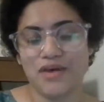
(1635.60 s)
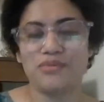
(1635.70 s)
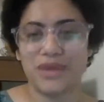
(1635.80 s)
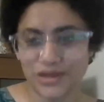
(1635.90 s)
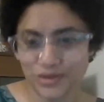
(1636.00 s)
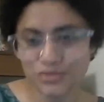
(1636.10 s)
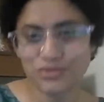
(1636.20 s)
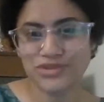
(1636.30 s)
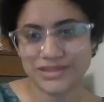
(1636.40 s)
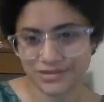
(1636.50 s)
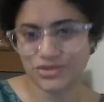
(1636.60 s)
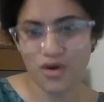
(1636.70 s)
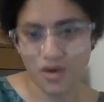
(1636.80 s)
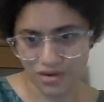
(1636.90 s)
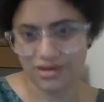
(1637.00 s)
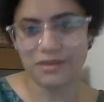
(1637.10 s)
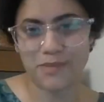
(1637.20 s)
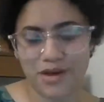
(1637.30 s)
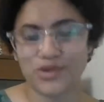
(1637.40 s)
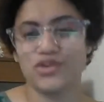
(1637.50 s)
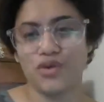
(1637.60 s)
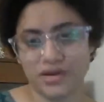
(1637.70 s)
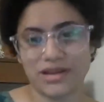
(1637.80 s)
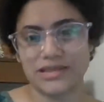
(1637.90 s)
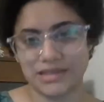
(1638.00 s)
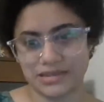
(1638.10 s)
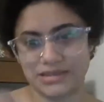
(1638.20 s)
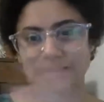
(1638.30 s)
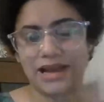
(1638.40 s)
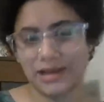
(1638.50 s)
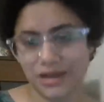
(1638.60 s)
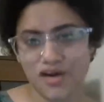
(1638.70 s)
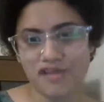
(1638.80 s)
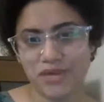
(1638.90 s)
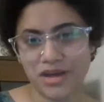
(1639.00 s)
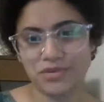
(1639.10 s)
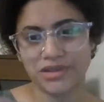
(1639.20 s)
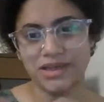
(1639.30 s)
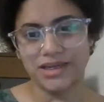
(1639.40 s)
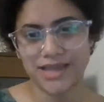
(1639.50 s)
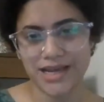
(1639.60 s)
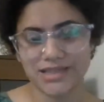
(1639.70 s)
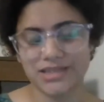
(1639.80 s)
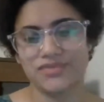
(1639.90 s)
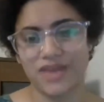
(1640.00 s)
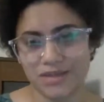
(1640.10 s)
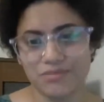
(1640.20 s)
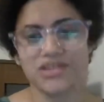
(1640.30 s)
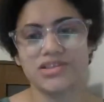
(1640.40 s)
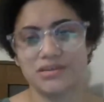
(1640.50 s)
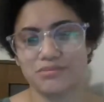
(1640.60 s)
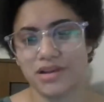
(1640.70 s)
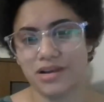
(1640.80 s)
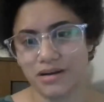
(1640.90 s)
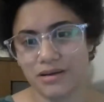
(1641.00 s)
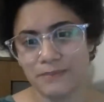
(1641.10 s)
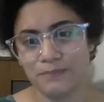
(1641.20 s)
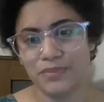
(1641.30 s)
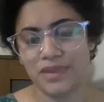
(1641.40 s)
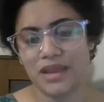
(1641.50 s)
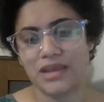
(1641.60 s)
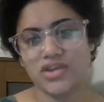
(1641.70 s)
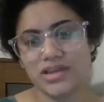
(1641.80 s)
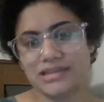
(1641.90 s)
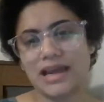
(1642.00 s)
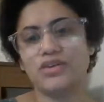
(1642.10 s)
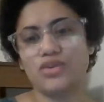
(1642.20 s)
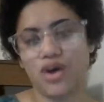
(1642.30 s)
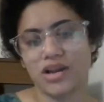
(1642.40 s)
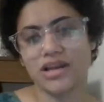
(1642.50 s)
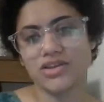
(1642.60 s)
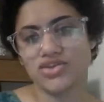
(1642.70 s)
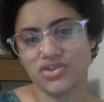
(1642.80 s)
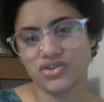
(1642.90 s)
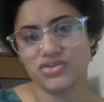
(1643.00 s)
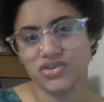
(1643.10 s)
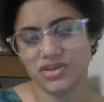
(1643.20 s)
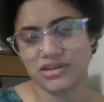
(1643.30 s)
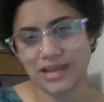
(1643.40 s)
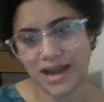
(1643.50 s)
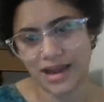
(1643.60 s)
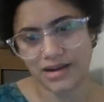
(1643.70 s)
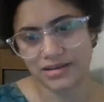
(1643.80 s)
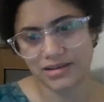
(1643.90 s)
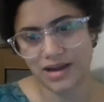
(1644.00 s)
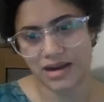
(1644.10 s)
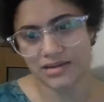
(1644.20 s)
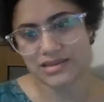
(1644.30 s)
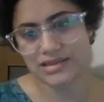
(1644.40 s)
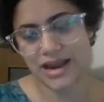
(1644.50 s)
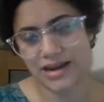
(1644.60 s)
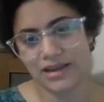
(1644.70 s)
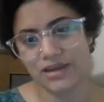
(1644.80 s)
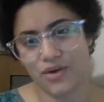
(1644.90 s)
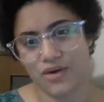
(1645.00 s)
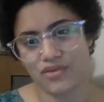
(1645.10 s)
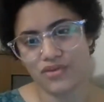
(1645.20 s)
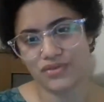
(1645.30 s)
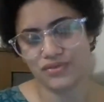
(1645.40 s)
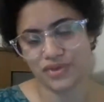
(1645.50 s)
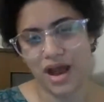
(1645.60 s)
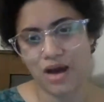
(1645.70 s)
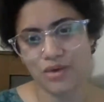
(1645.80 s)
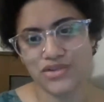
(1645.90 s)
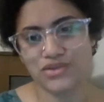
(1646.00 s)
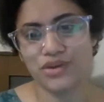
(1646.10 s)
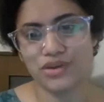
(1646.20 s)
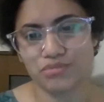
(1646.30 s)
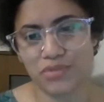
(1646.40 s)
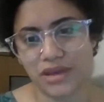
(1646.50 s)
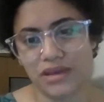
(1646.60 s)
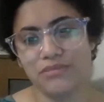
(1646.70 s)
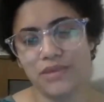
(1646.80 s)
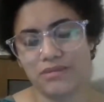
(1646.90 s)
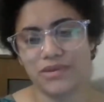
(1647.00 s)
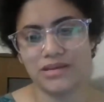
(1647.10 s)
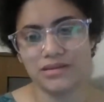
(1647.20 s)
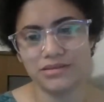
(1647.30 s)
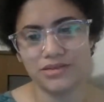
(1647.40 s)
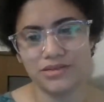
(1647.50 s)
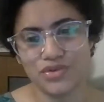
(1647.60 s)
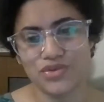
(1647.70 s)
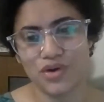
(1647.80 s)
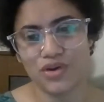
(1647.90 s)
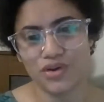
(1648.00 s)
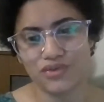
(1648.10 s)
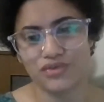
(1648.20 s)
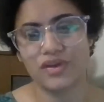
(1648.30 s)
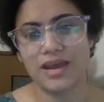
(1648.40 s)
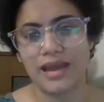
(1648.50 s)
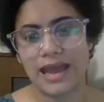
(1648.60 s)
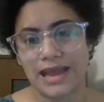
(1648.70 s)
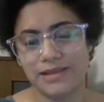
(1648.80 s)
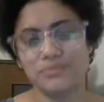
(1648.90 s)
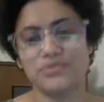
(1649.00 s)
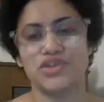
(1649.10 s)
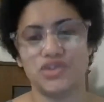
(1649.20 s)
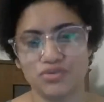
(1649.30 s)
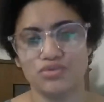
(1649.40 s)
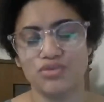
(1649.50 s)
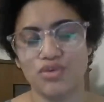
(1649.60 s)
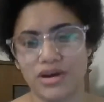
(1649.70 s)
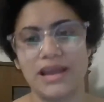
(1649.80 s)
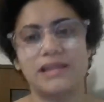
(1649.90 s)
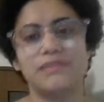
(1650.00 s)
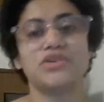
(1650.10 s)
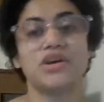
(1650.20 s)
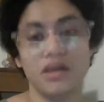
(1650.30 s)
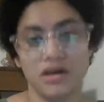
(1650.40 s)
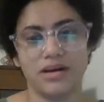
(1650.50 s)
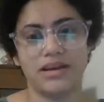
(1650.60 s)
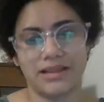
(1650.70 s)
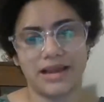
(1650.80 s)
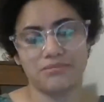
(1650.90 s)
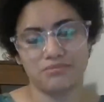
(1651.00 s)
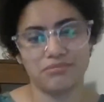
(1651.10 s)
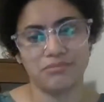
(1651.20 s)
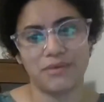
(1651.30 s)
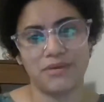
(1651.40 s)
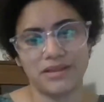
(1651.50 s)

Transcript: now when you talk about your it's, it's slightly offbeat but the context is very much similar just that knowledge just that understanding of how it's going to be maybe you know sort of helped you or helped her in that